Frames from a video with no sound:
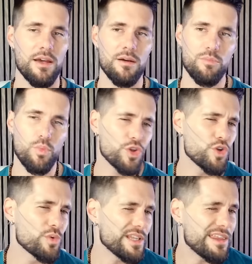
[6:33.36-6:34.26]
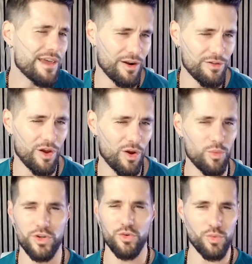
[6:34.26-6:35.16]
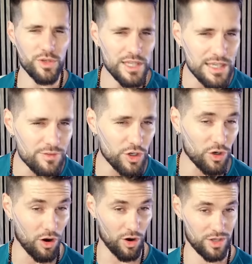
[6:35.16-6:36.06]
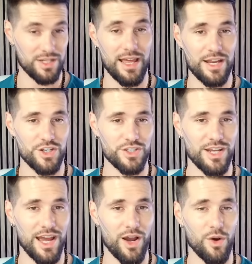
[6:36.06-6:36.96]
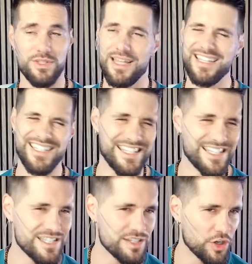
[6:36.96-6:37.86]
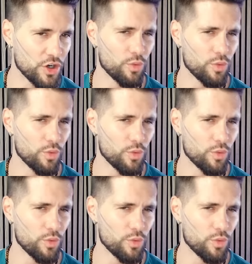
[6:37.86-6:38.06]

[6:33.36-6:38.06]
Were you really there though? Were you really giving your heart to that just now? Was that sincere?